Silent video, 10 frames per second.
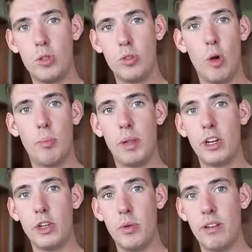don't plan
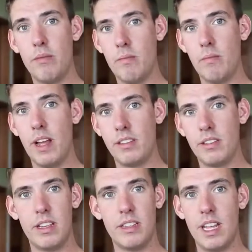on doing
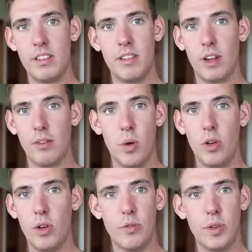as intensive like
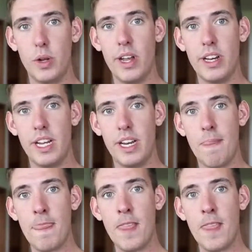photo or video editing,